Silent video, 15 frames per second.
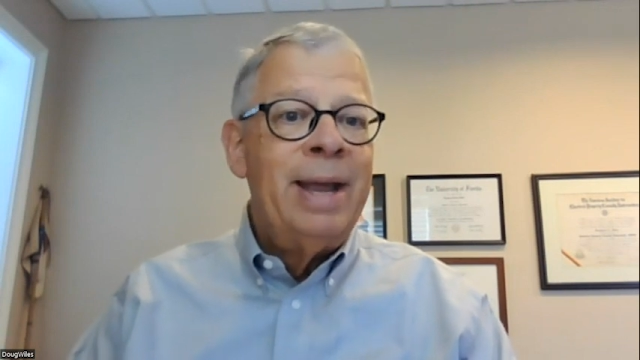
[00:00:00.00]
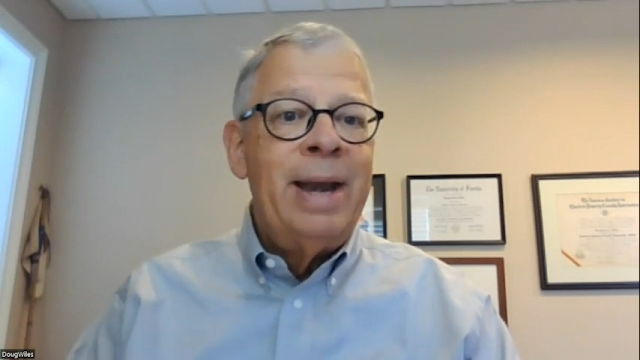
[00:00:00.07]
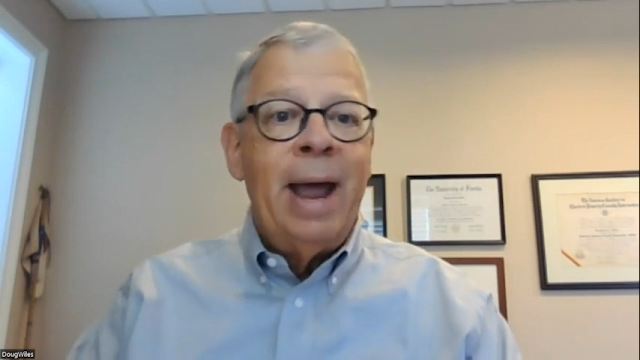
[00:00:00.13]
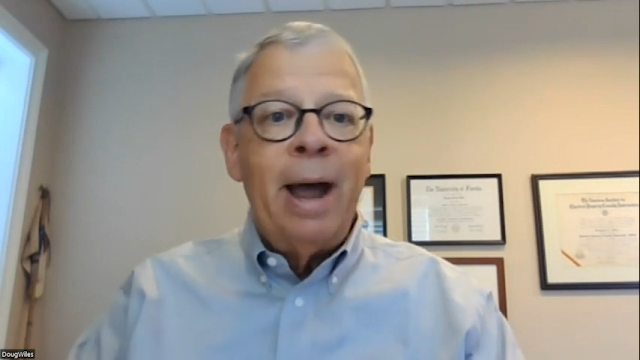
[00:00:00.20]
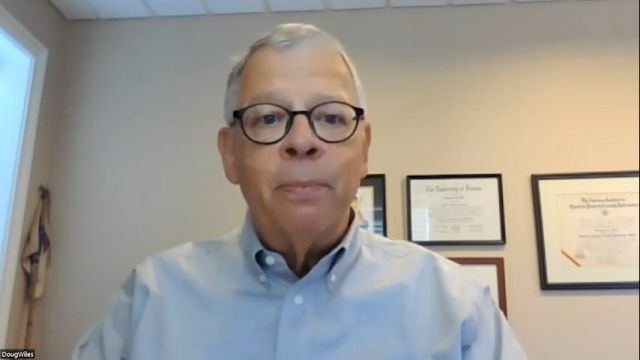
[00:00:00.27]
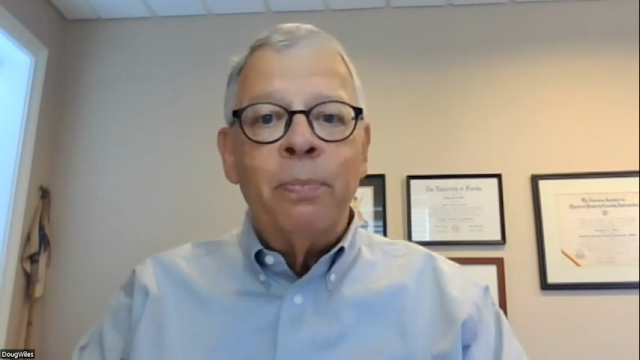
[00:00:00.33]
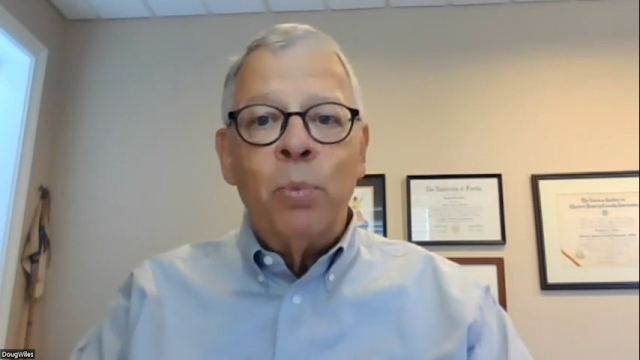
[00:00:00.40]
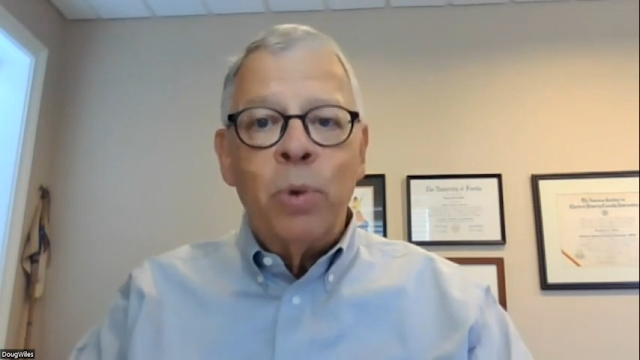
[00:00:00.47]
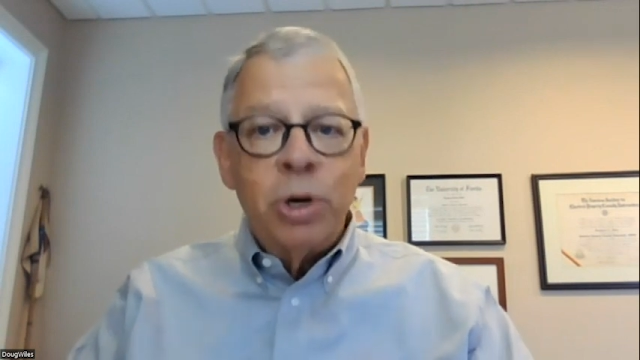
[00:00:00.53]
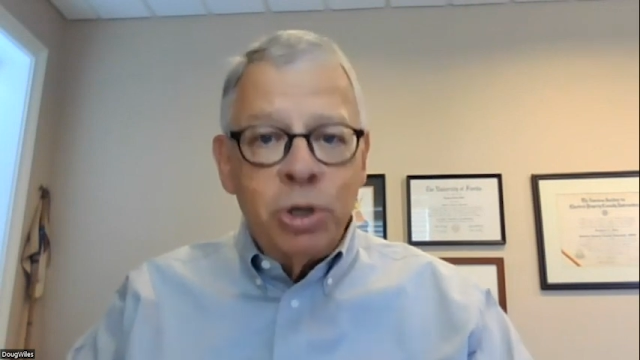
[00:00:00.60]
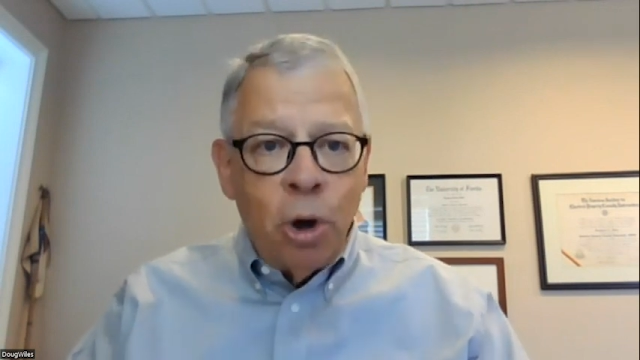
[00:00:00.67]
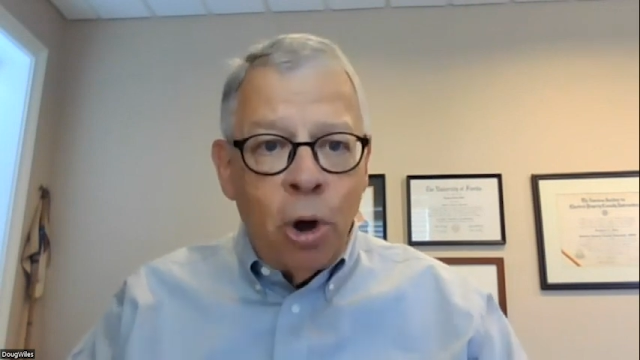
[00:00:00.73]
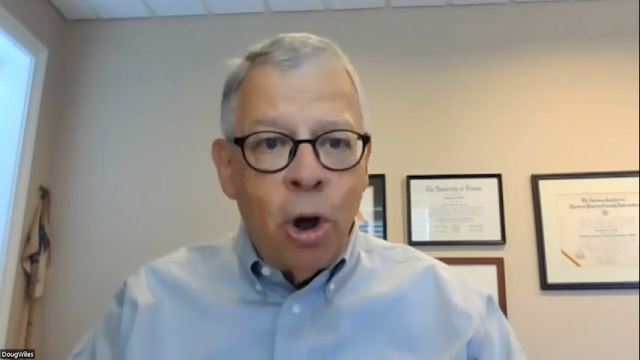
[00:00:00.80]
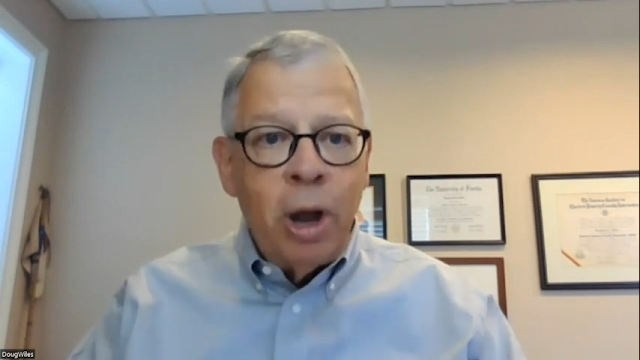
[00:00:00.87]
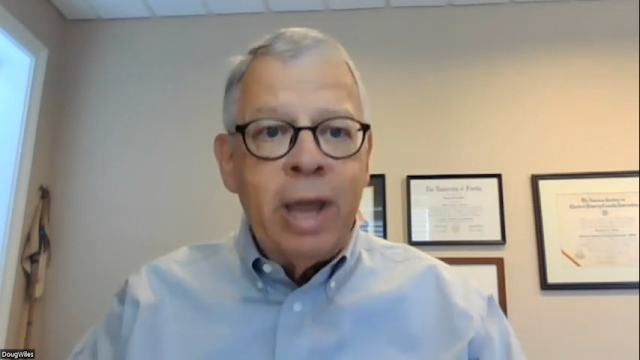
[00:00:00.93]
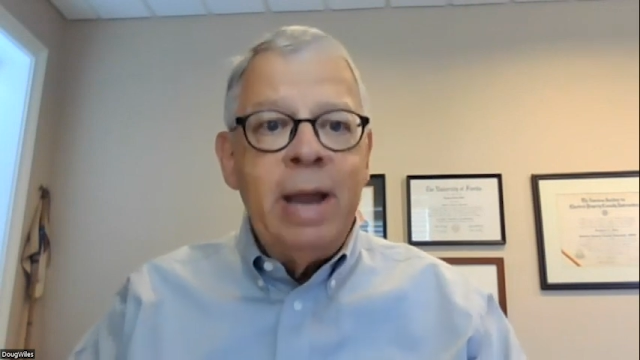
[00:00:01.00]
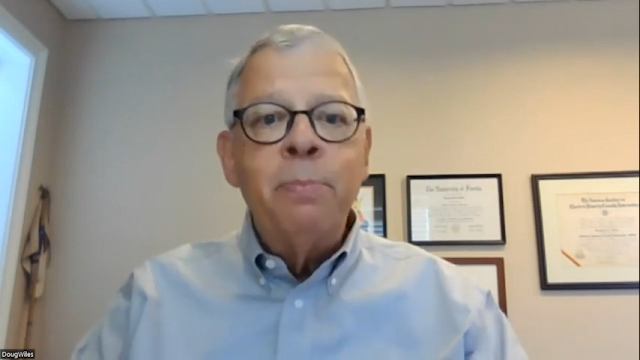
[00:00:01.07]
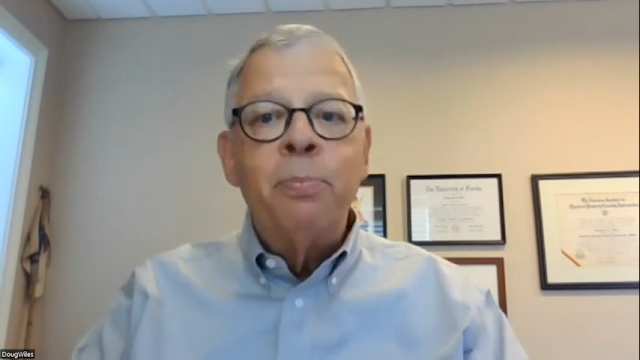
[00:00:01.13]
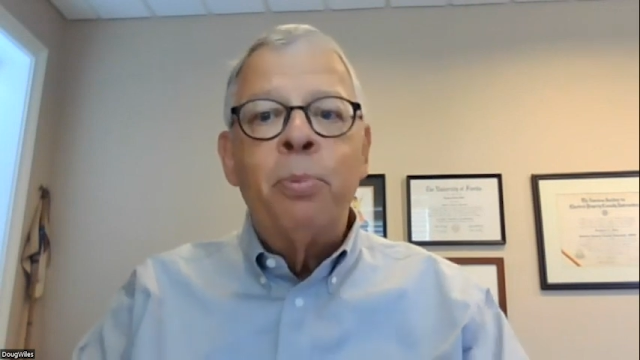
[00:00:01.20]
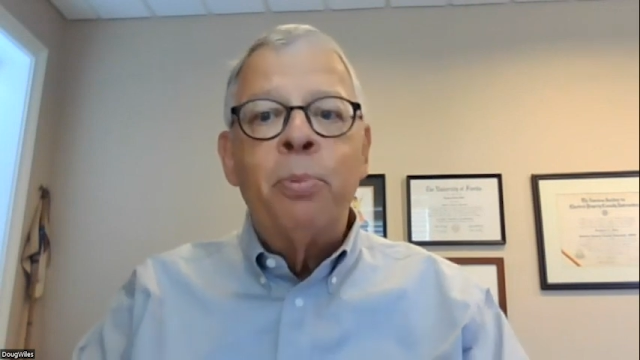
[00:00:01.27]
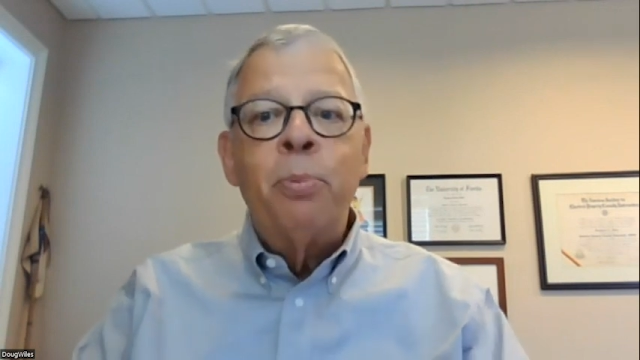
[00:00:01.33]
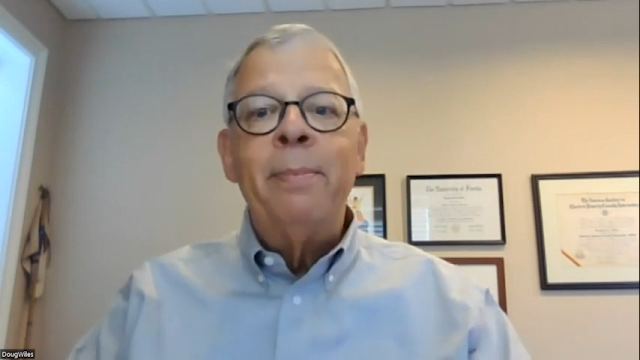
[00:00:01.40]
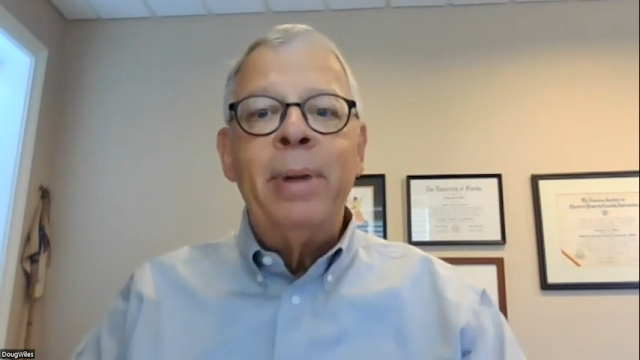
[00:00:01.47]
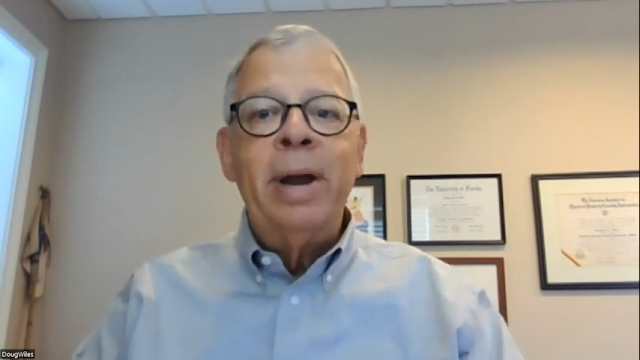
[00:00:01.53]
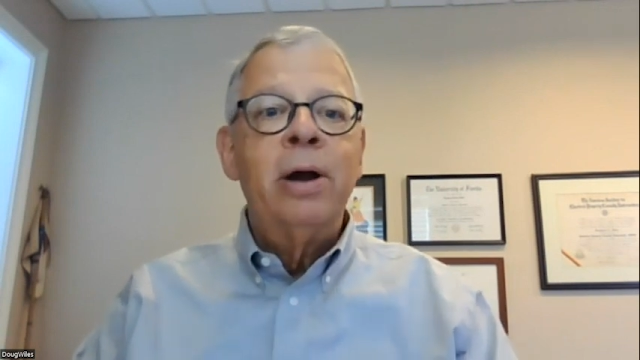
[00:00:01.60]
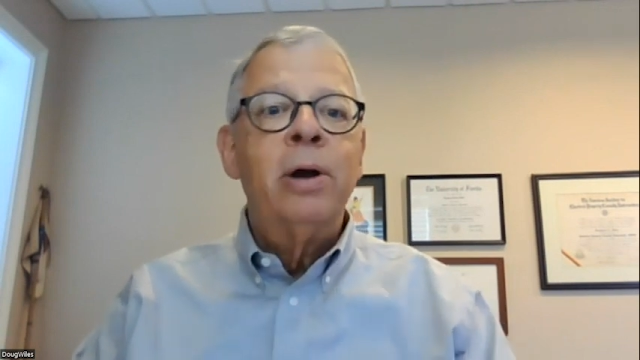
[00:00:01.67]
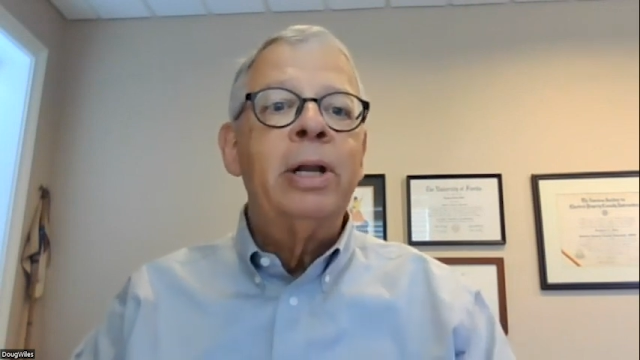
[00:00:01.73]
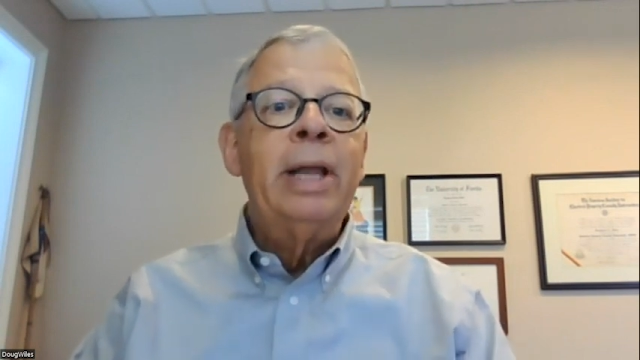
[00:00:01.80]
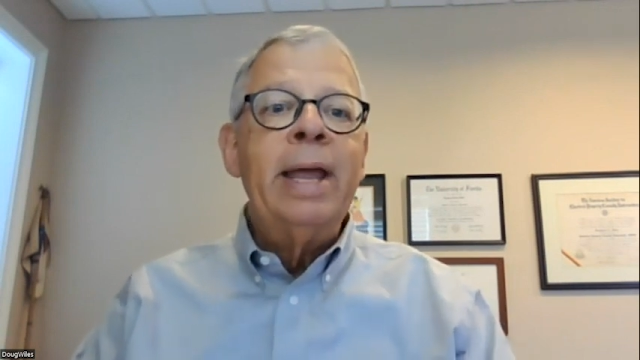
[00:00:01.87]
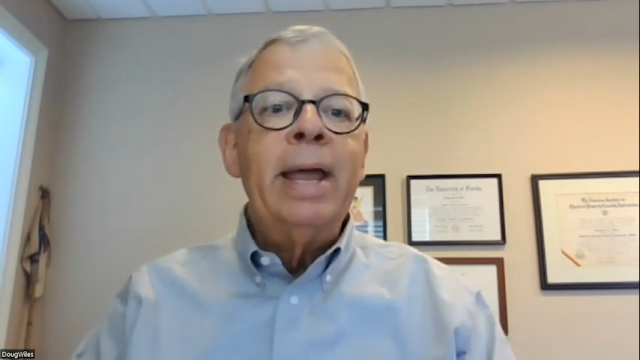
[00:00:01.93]
Now, we're talking
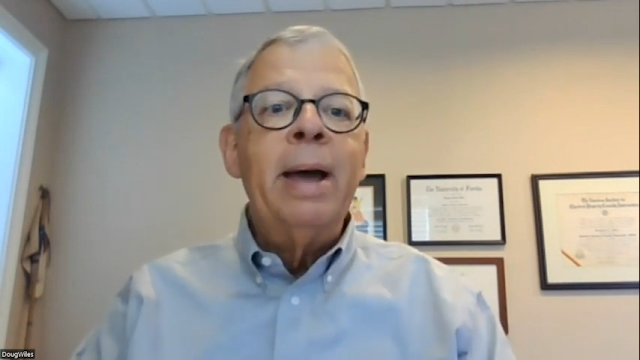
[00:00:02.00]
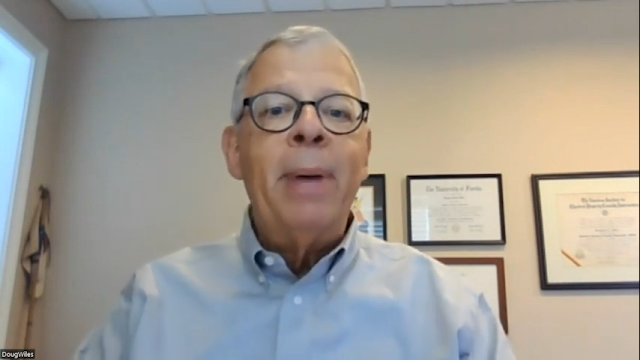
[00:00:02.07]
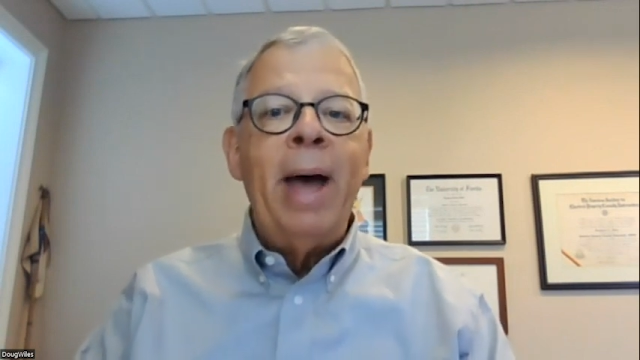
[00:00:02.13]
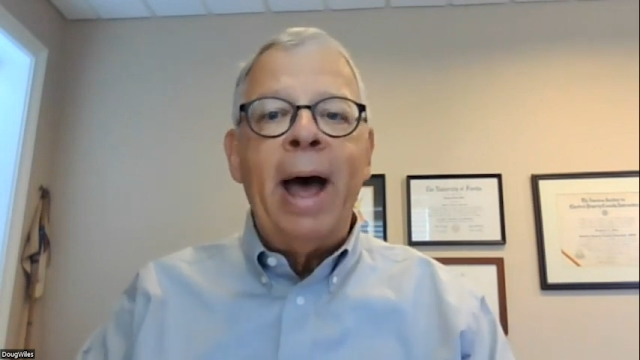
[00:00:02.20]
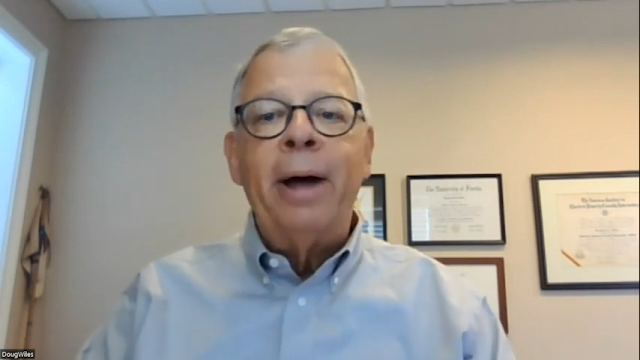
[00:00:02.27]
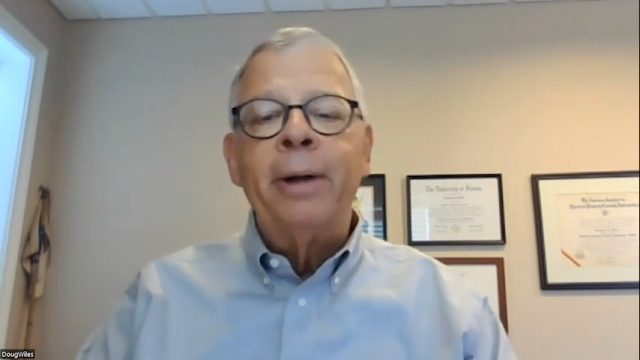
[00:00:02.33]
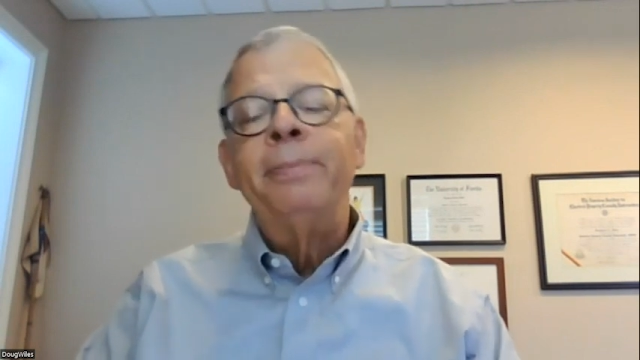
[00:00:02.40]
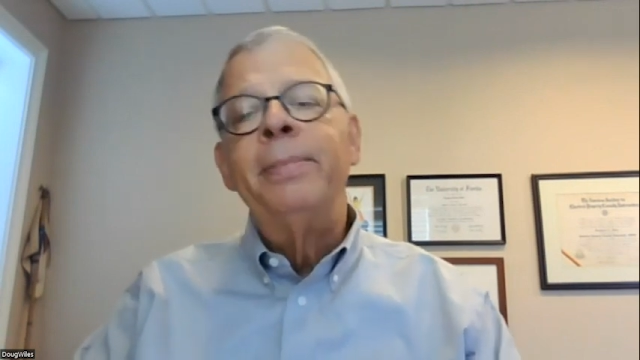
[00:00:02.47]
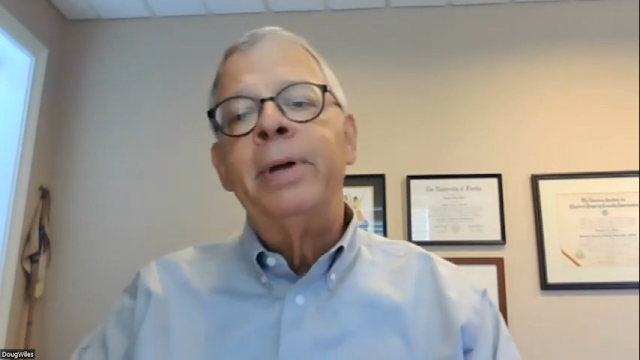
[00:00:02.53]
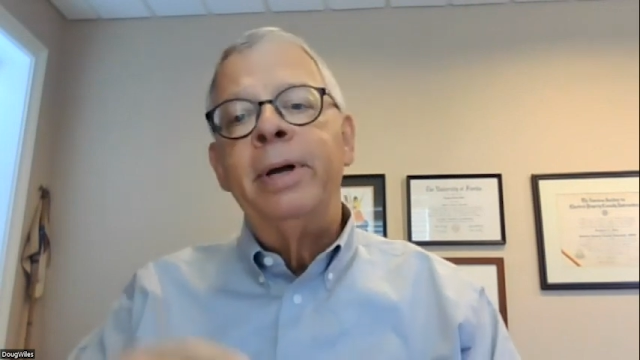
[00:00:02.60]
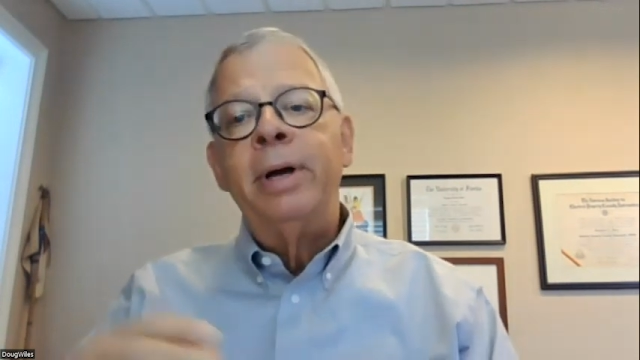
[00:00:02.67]
primarily about